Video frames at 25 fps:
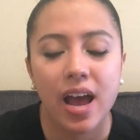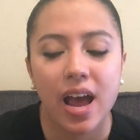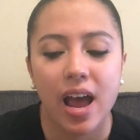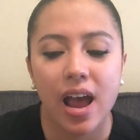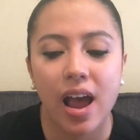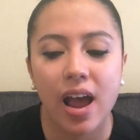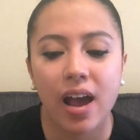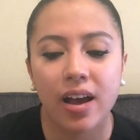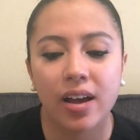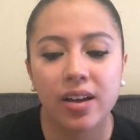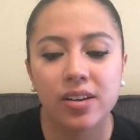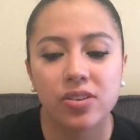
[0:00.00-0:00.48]

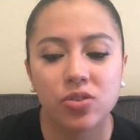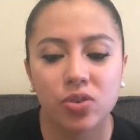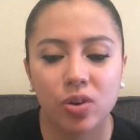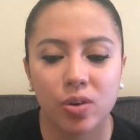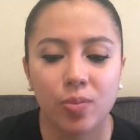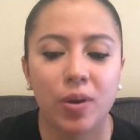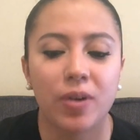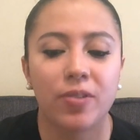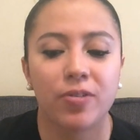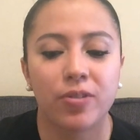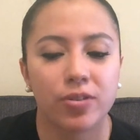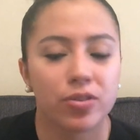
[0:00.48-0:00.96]
And
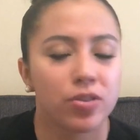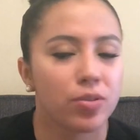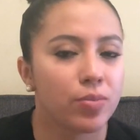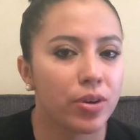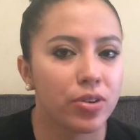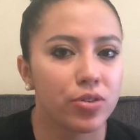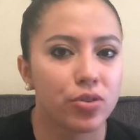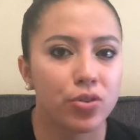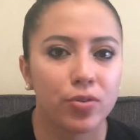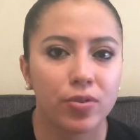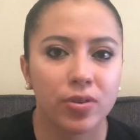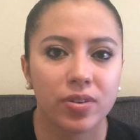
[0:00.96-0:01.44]
during my first
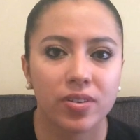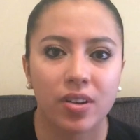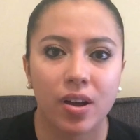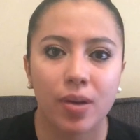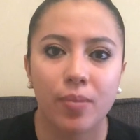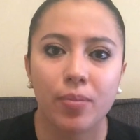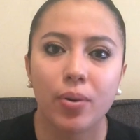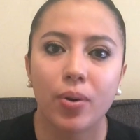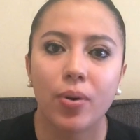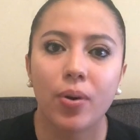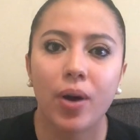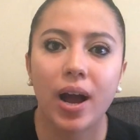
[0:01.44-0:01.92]
semester, for
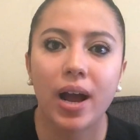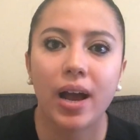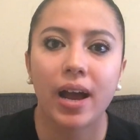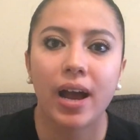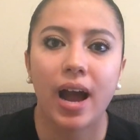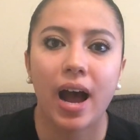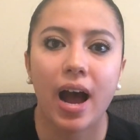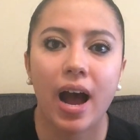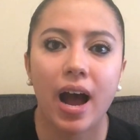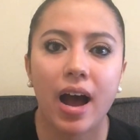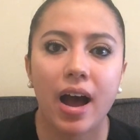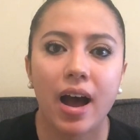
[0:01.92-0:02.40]
example,
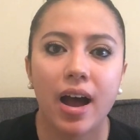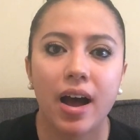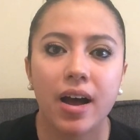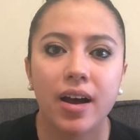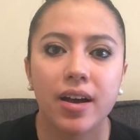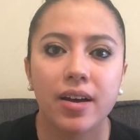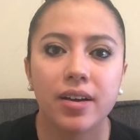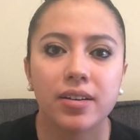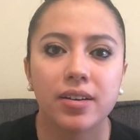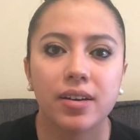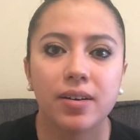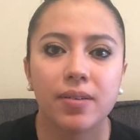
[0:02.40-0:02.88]
I
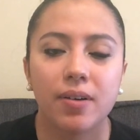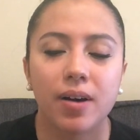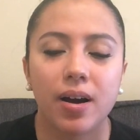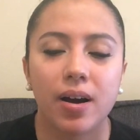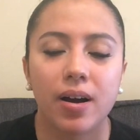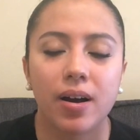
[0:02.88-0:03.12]
had